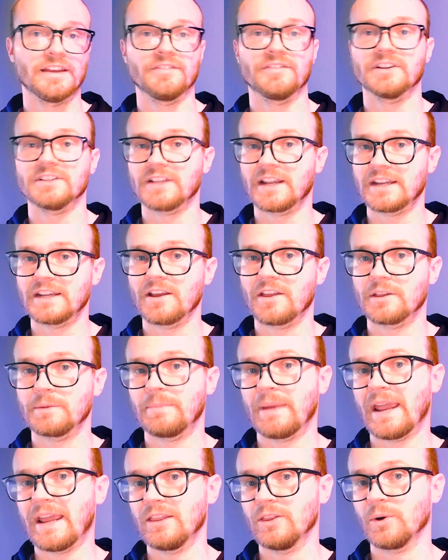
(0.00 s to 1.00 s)
If there's any other
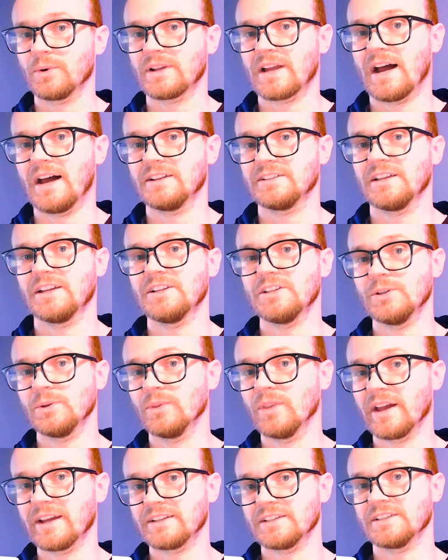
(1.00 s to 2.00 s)
Payload content
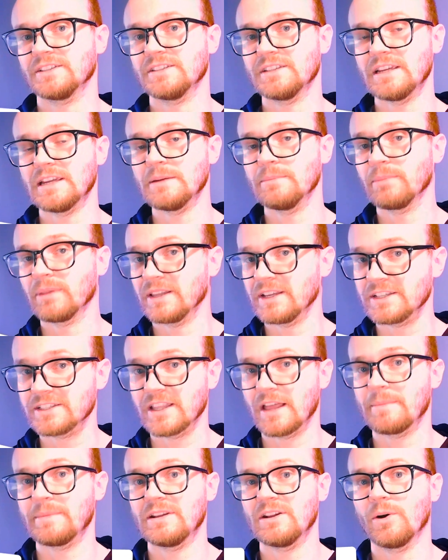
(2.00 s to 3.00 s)
you'd like to see, please
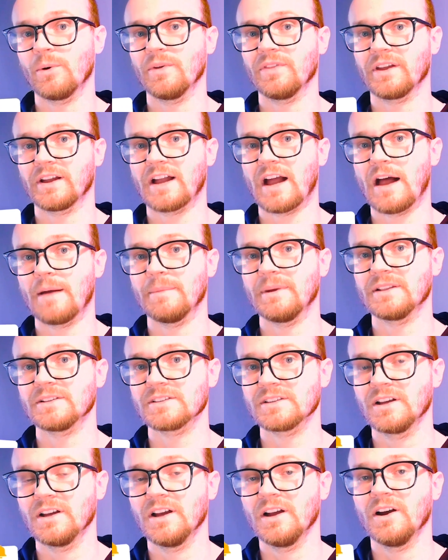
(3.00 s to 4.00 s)
let me know in the
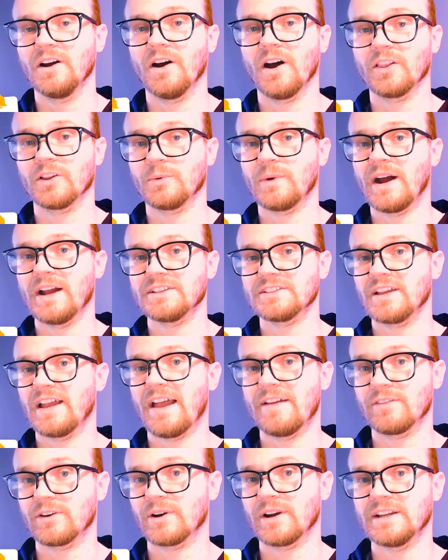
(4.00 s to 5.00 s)
comments. Otherwise,
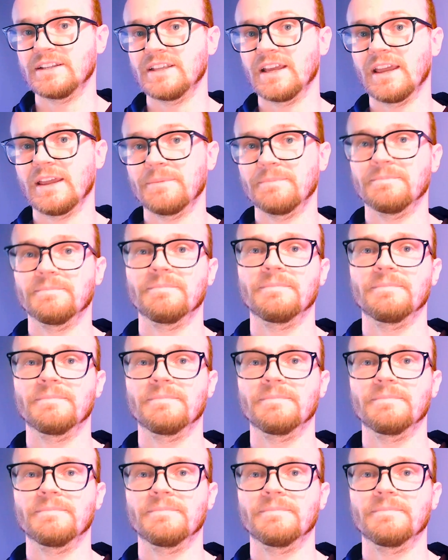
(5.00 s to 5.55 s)
have a great day.